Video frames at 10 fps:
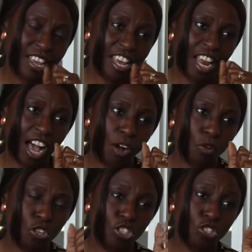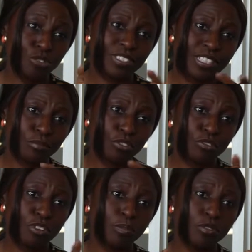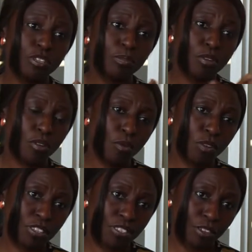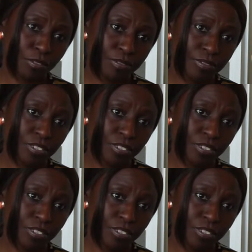and how God used him to rebuild the broken walls of